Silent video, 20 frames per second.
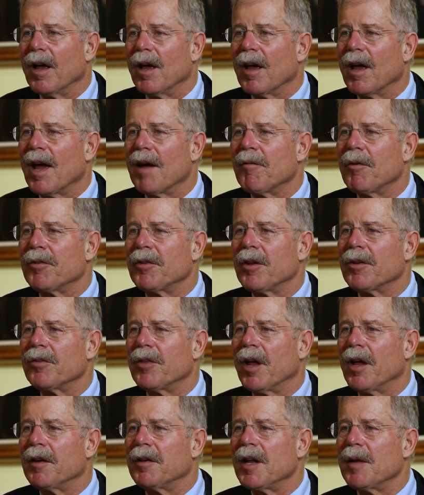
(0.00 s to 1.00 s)
Ever since
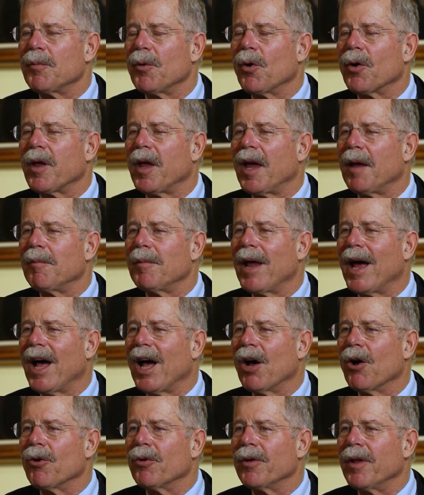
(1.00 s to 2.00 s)
that depot came
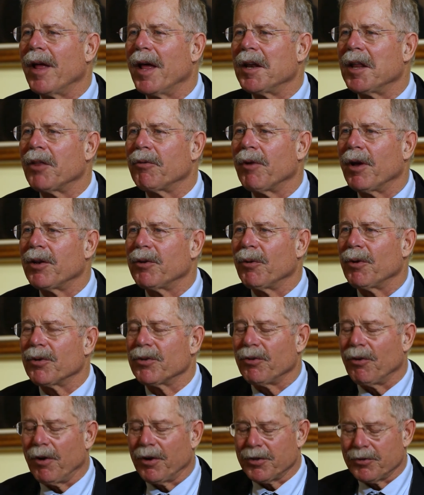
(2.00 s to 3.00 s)
down, any threat to
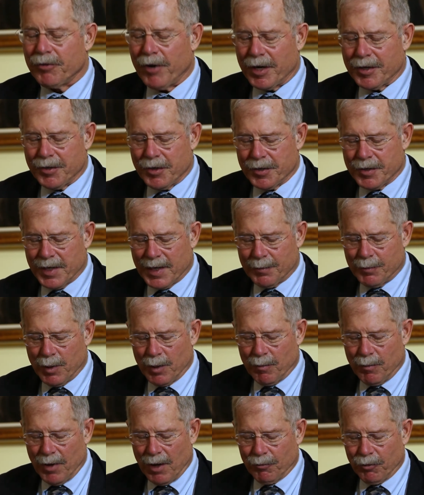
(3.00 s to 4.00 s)
historic structures has
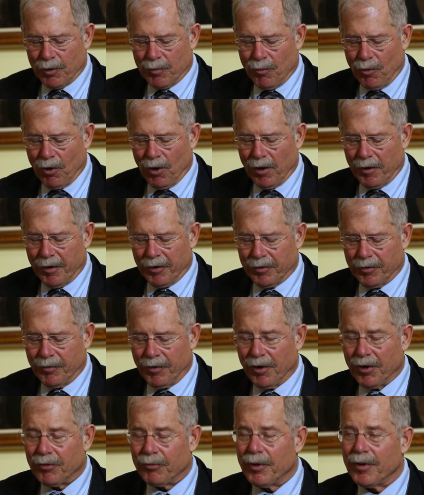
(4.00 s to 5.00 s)
been met with more or less
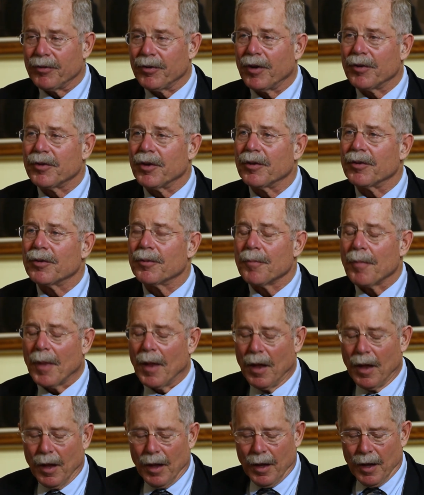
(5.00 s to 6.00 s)
fierce resistance.
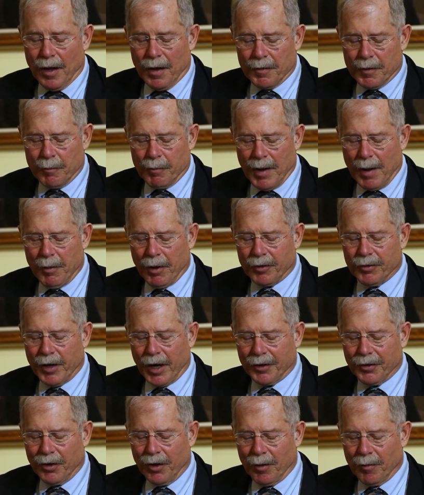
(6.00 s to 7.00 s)
The public
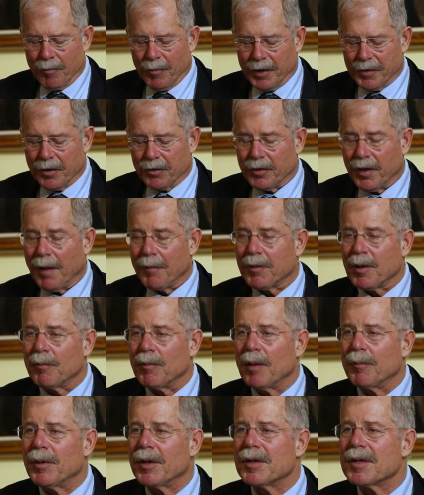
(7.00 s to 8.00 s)
sector made the same
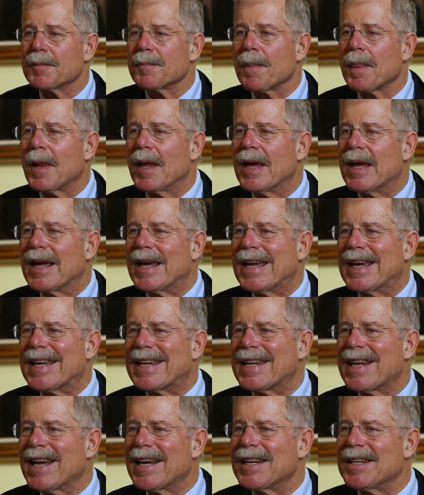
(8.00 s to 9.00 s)
commitment.
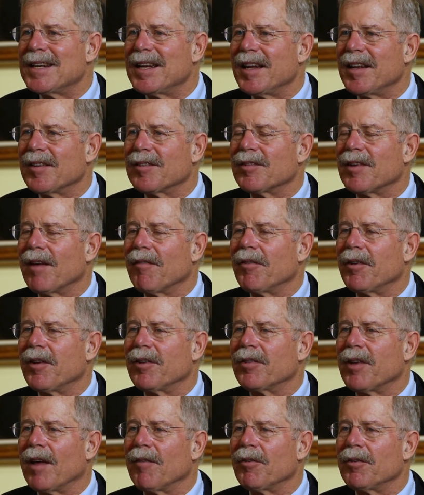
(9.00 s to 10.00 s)
In
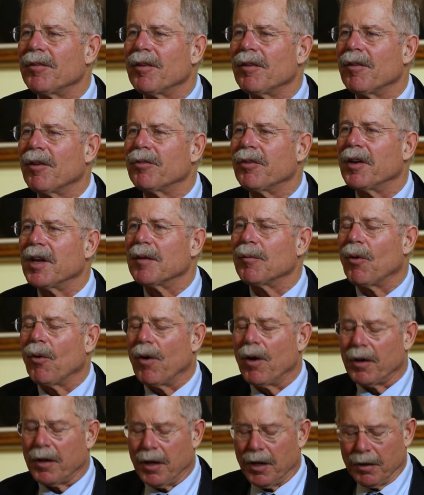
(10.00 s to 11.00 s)
1977, the city of
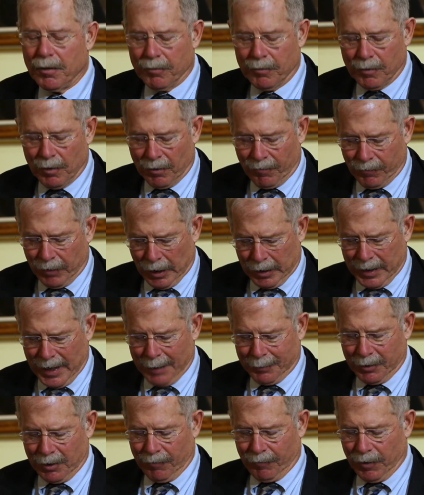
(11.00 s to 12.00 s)
Milwaukee
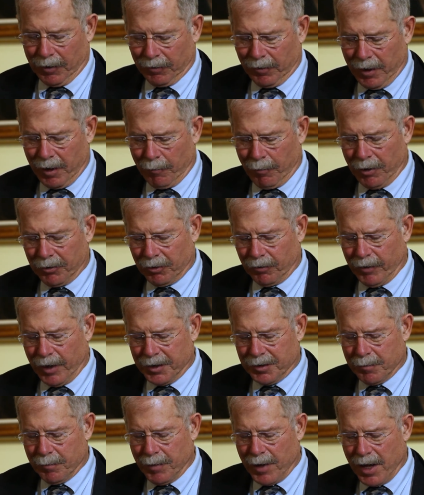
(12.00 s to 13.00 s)
adopted officially a
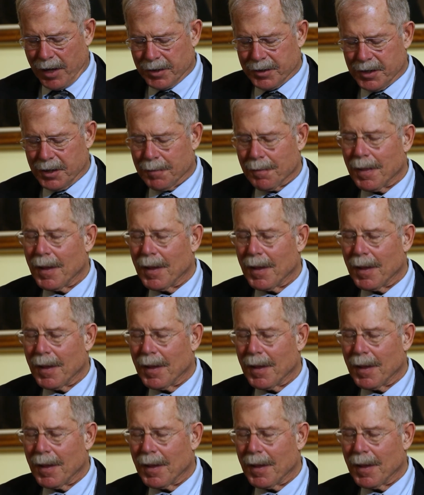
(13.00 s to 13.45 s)
preservation policy.